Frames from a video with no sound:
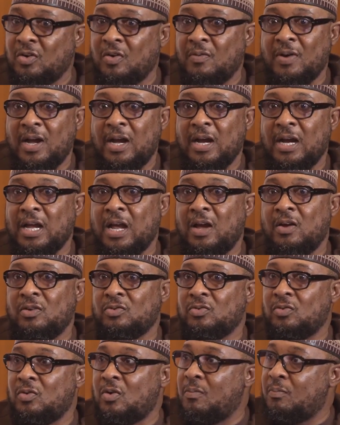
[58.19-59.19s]
of our
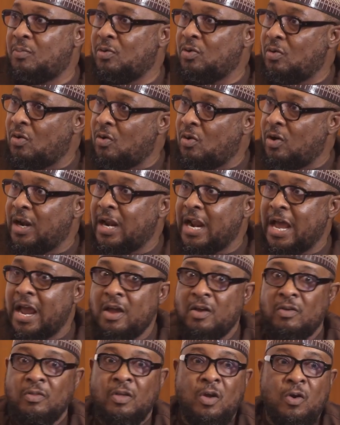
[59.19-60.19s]
accounts we open
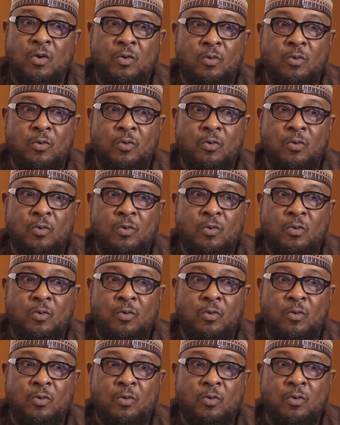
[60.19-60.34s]
online.